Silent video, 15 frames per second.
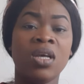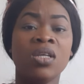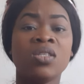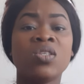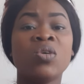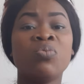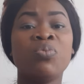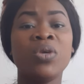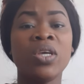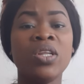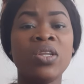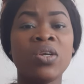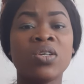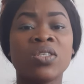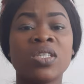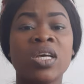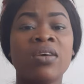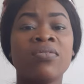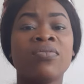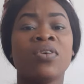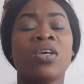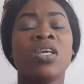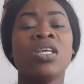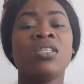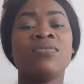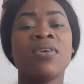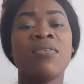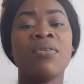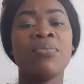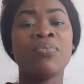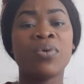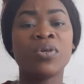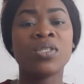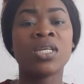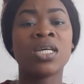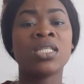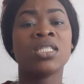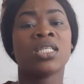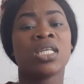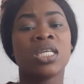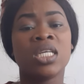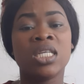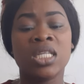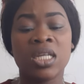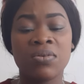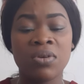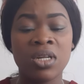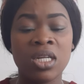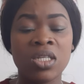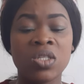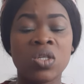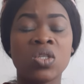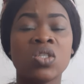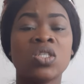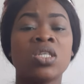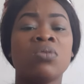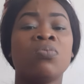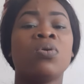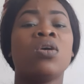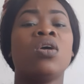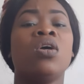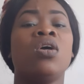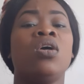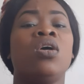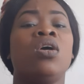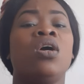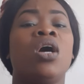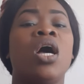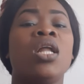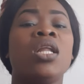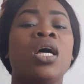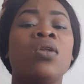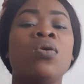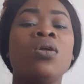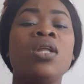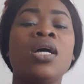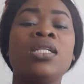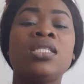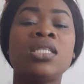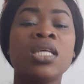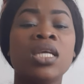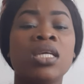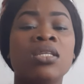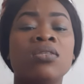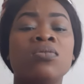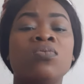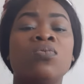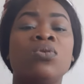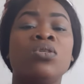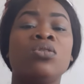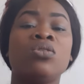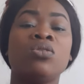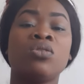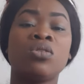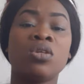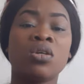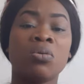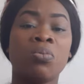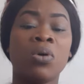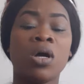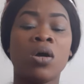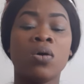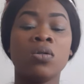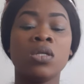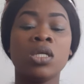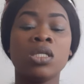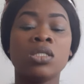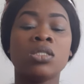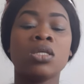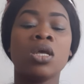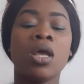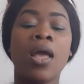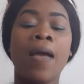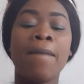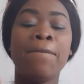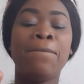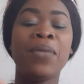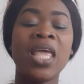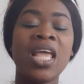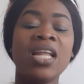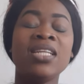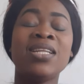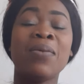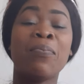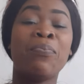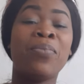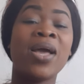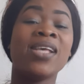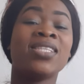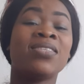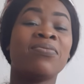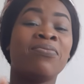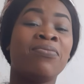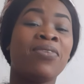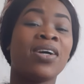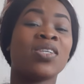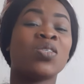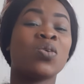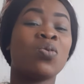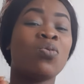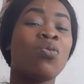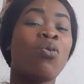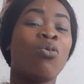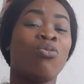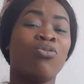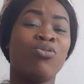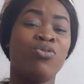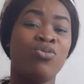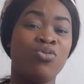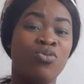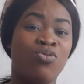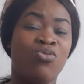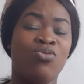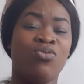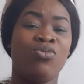So being yourself is very important in a relationship. And another thing we should talk about is being the best version of you.